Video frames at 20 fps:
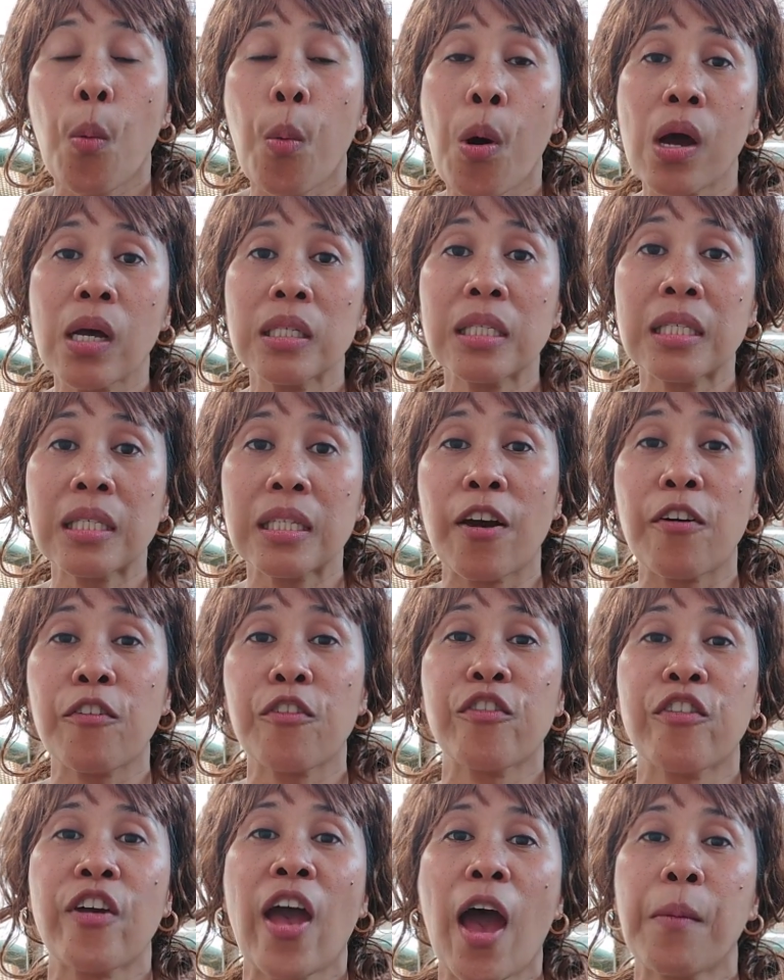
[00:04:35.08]
wants a
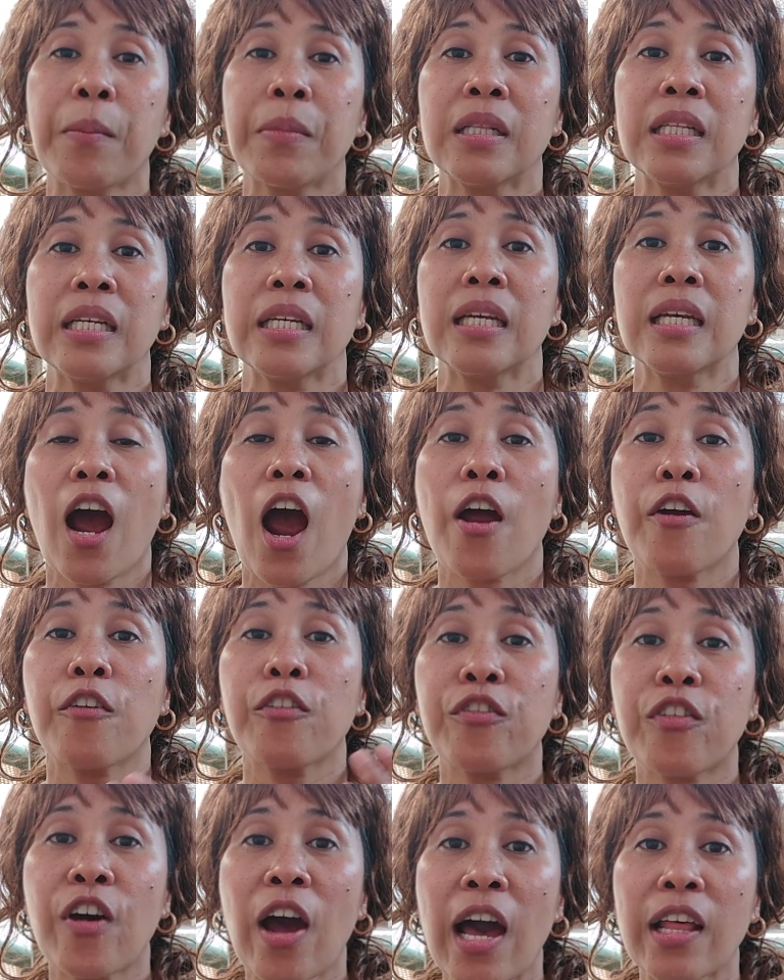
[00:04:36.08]
family. Our
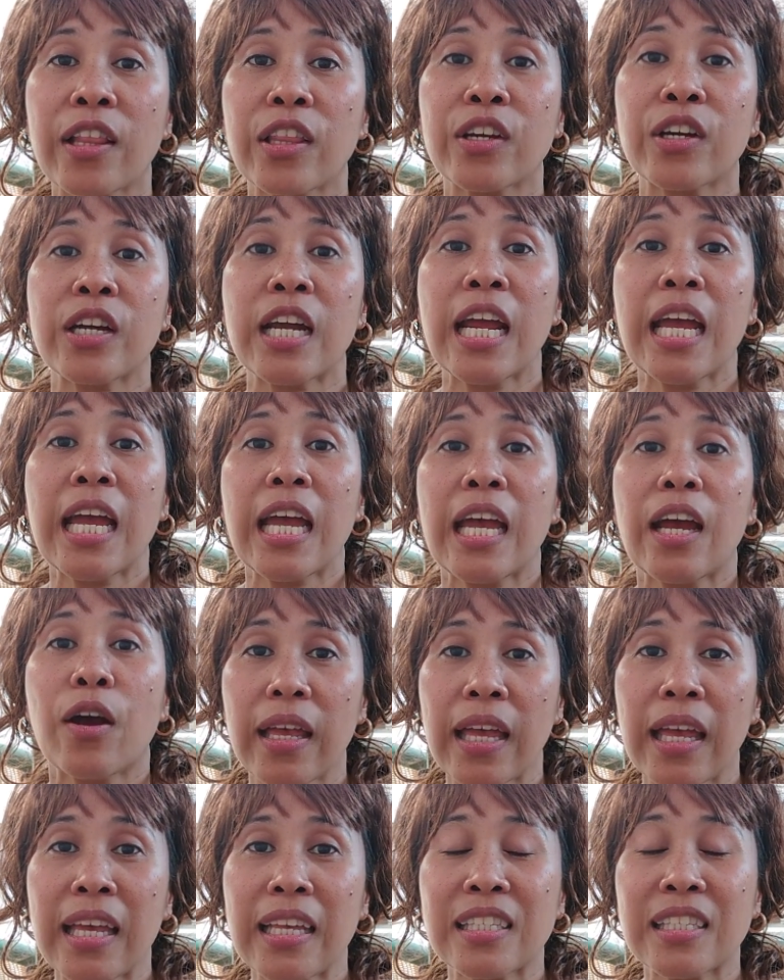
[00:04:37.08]
Father
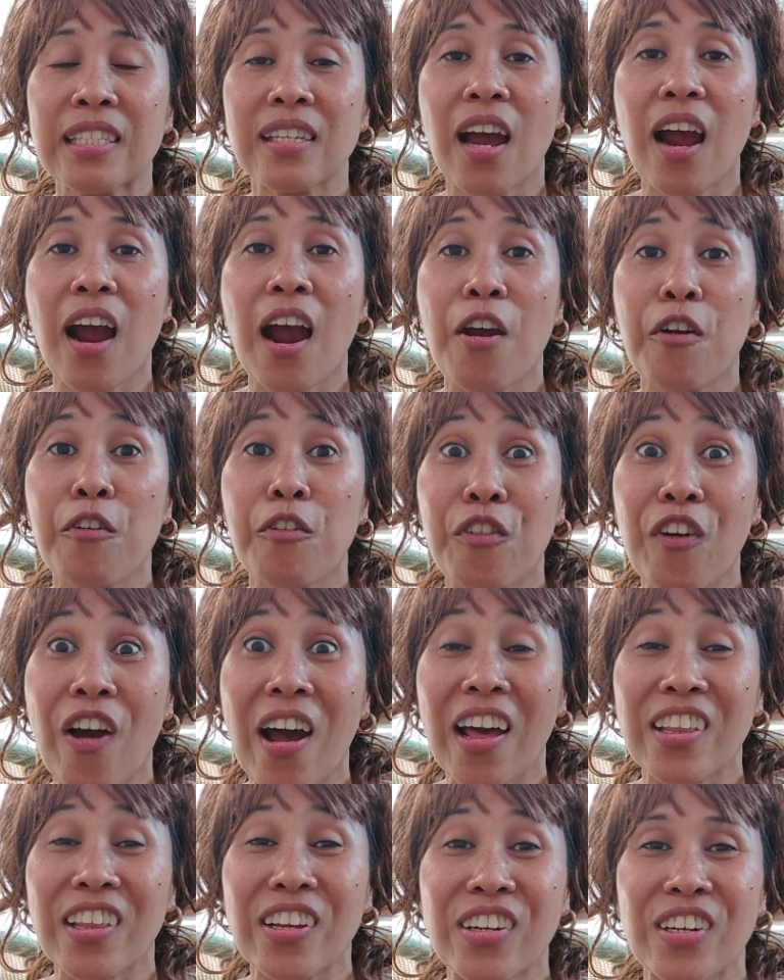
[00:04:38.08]
is our
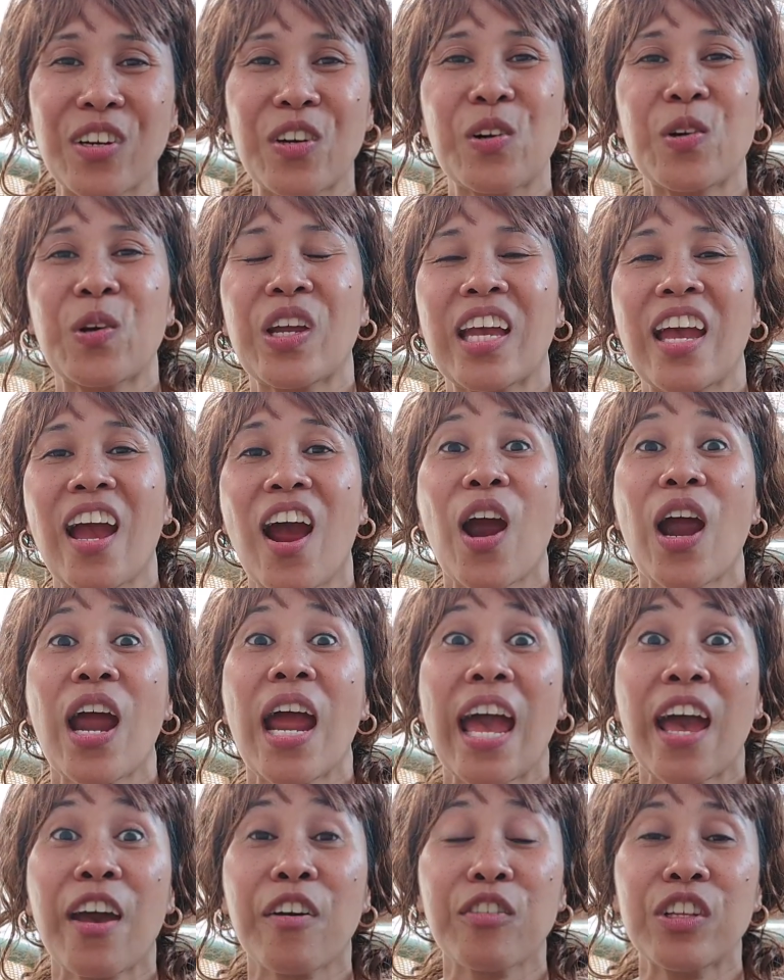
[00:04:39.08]
Father, okay, our
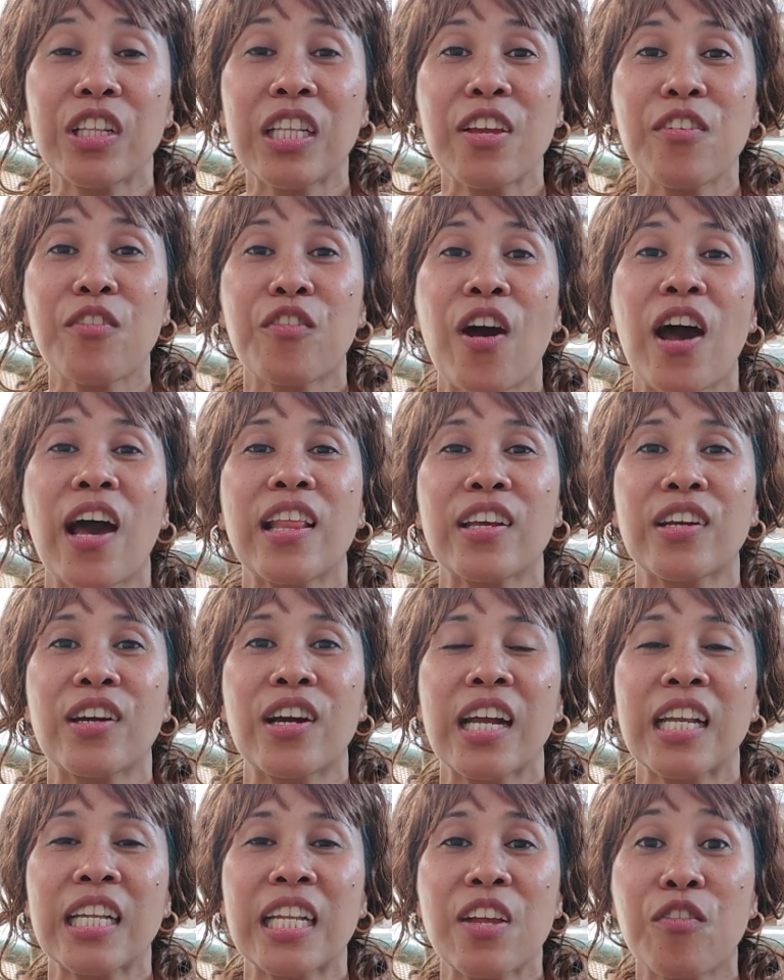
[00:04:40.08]
Heavenly Father,
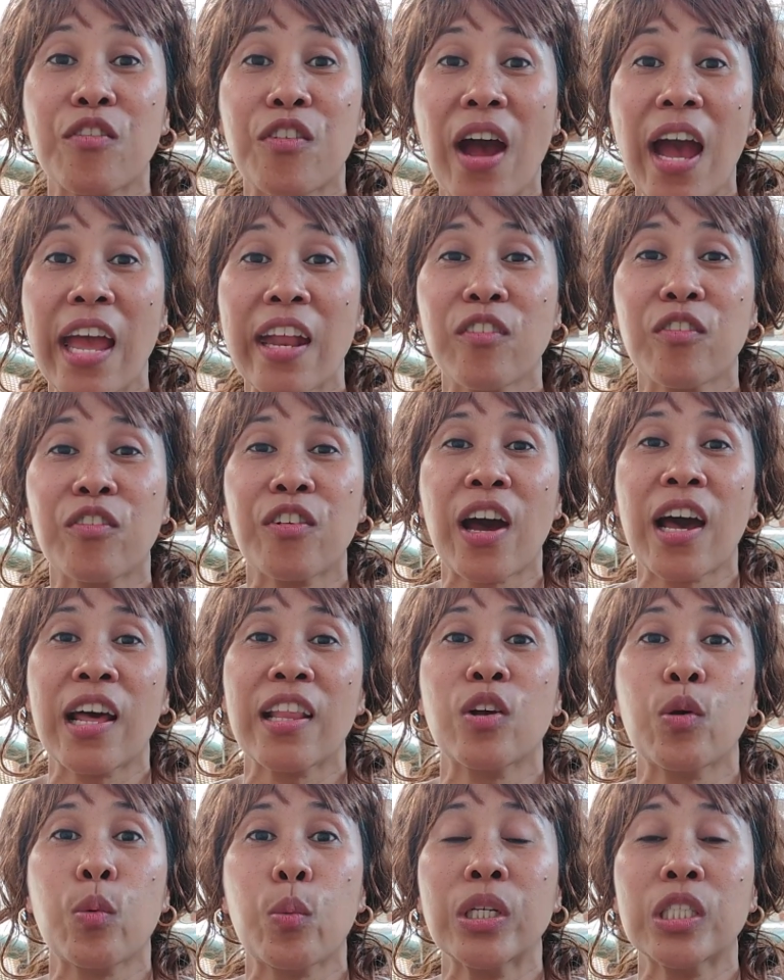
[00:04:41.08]
our Divine
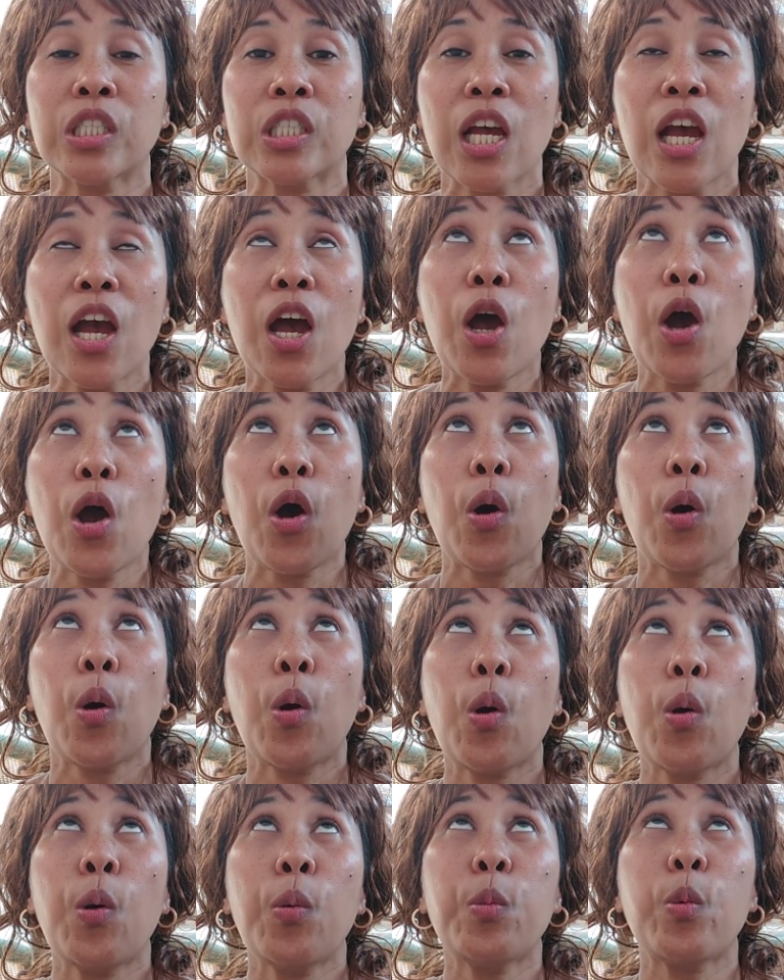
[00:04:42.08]
Father, which
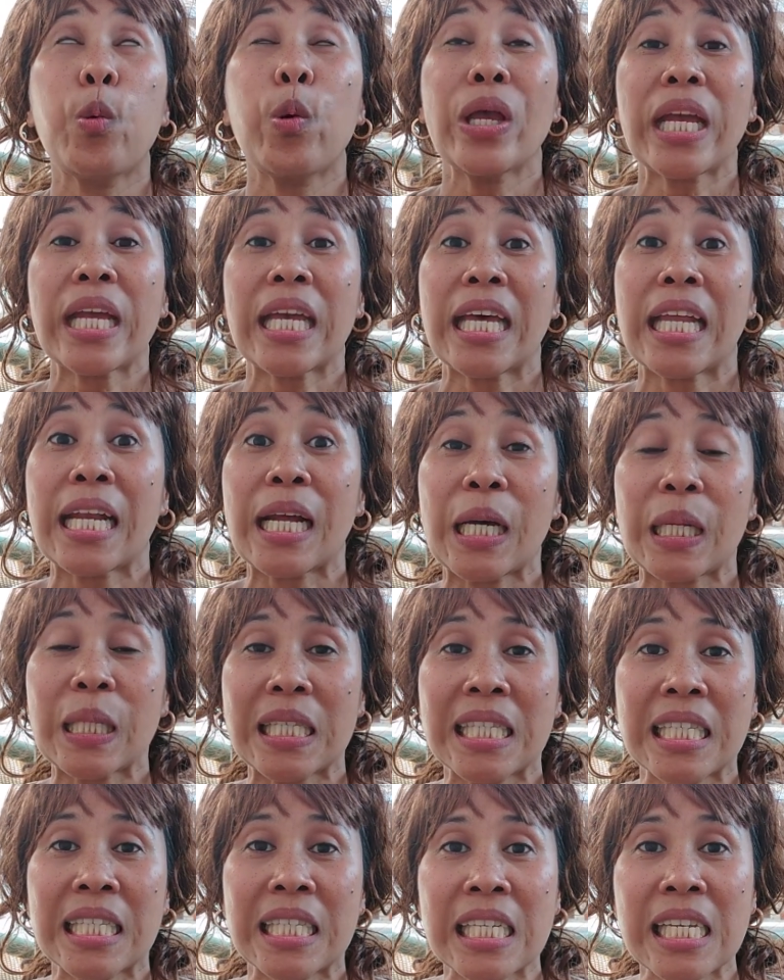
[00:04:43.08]
whom we
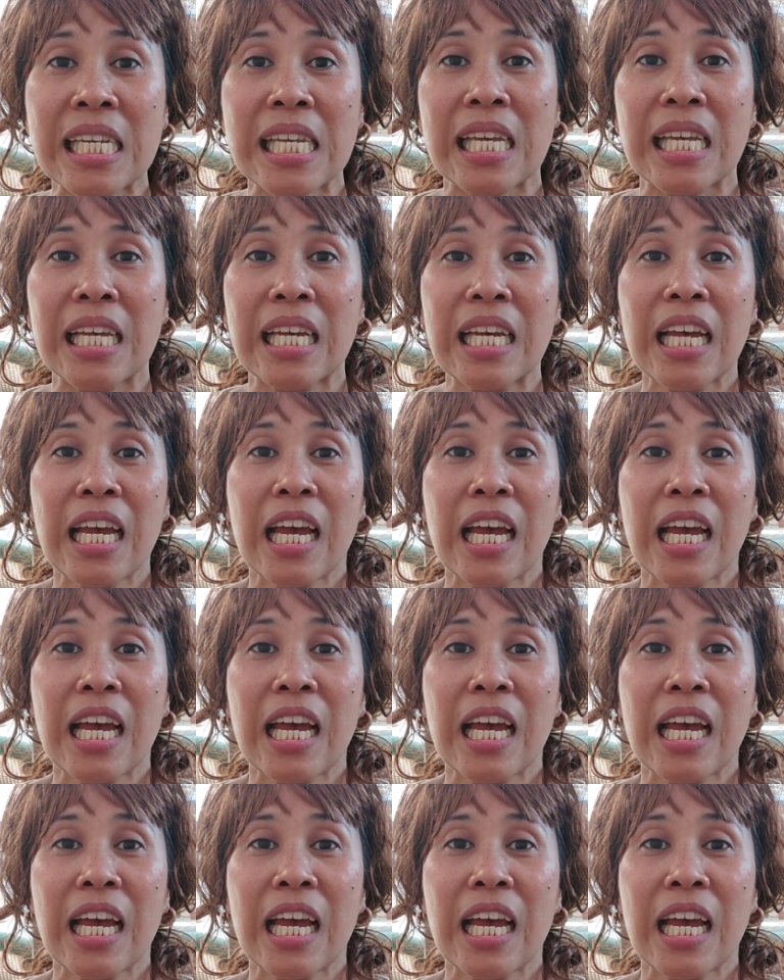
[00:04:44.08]
cannot see.